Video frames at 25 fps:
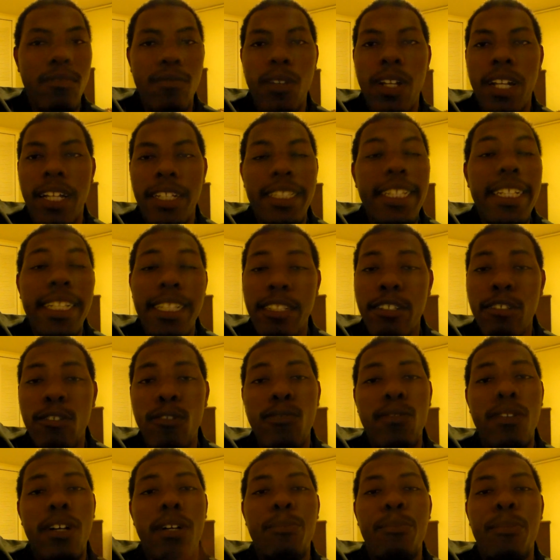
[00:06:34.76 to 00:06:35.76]
Well, I did
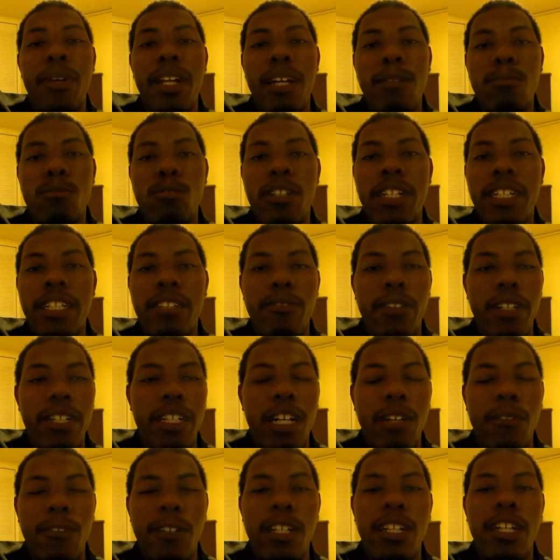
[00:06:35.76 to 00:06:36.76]
goof up, but I'm trying to
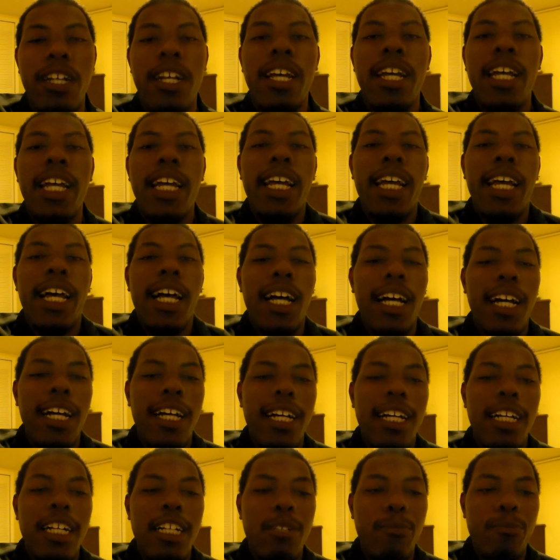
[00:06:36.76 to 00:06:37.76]
recover.
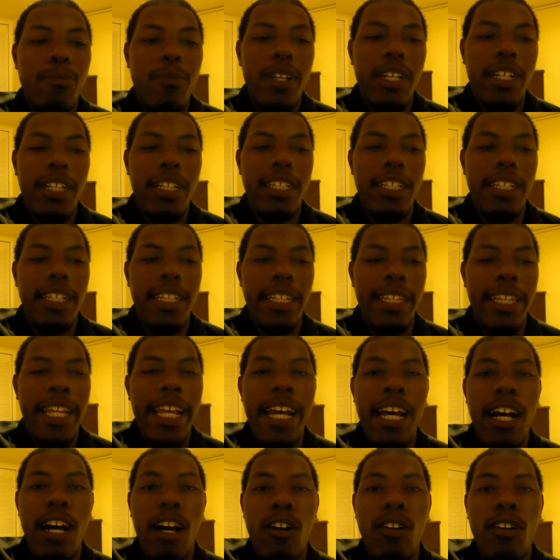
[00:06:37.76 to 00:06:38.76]

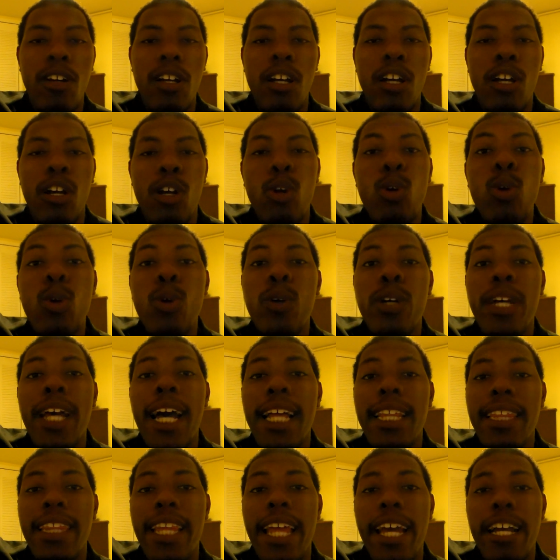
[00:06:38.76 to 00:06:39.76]
Now, who
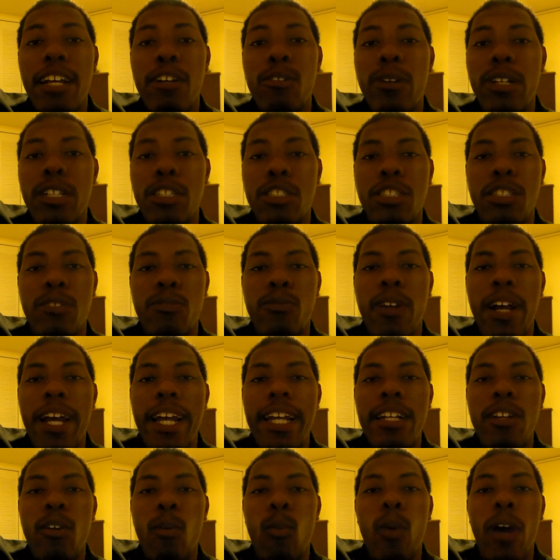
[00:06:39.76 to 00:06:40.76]
got that question
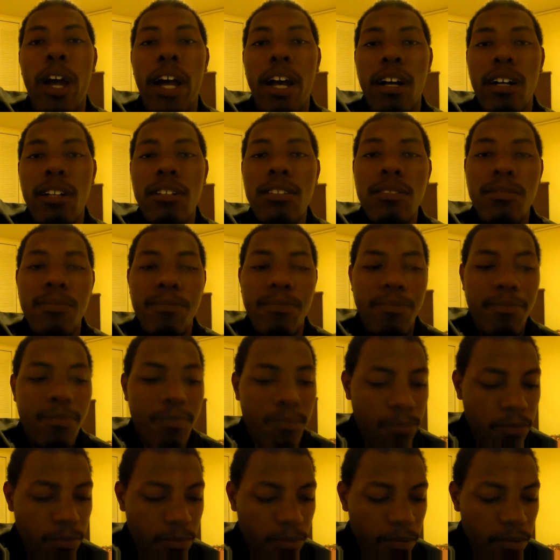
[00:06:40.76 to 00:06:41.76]
right? Well,
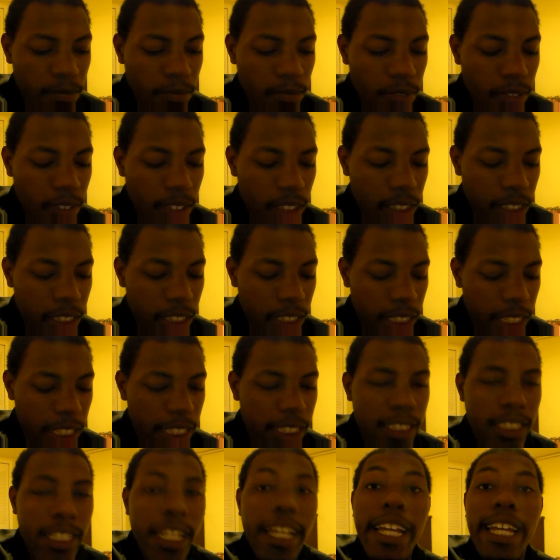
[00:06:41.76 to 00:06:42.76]

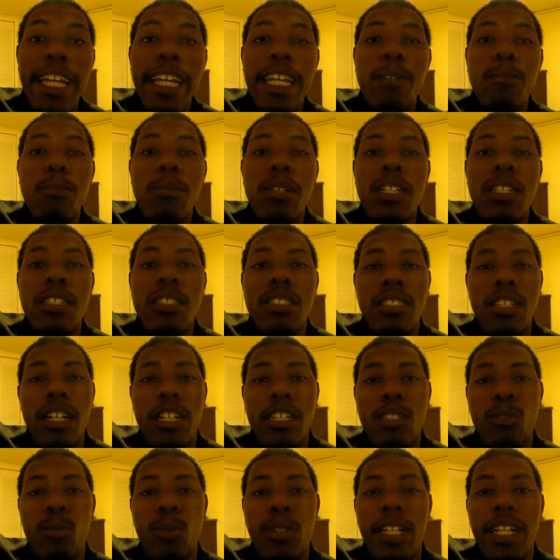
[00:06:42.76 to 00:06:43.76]
his name
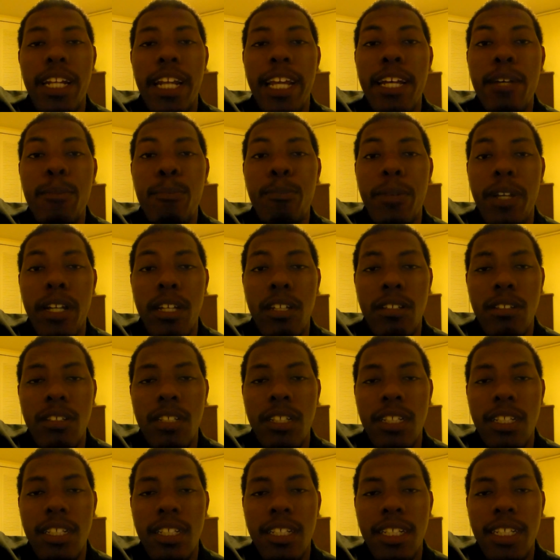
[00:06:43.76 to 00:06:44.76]
starts with an M.
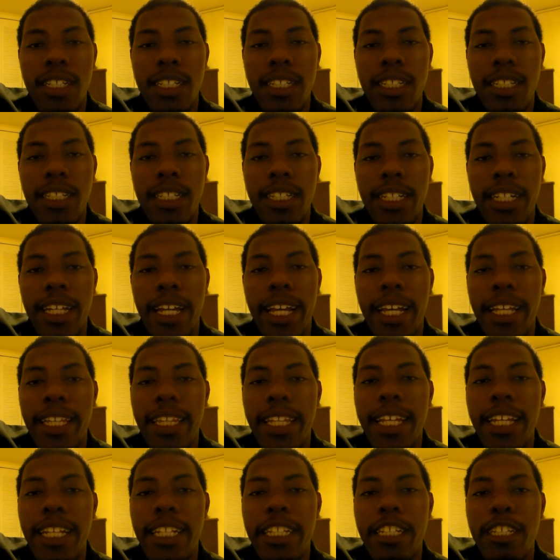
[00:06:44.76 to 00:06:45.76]

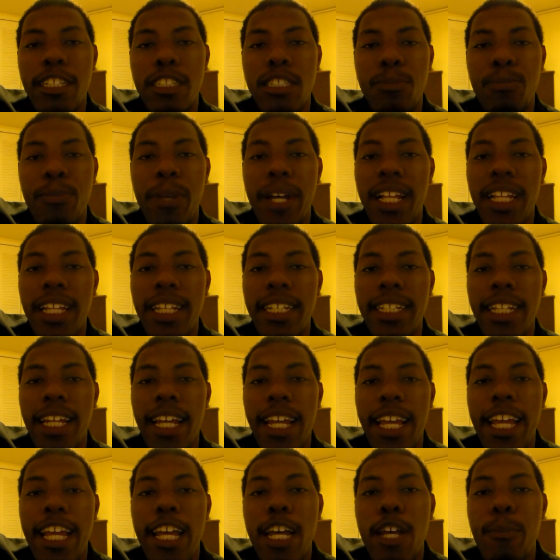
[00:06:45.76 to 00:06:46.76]
And then you spell it
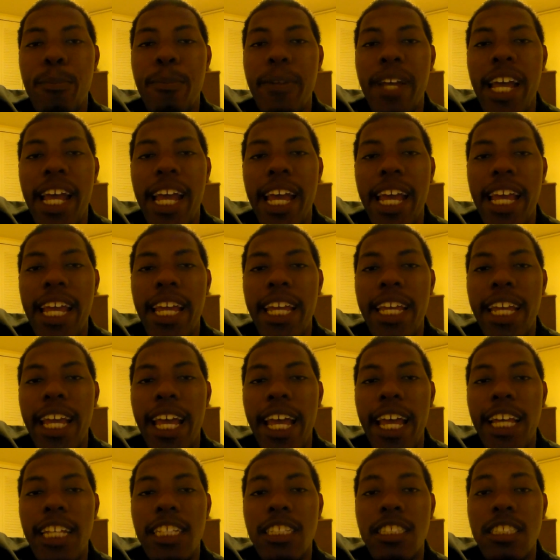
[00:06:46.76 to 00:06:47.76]
M-A-S-U-N.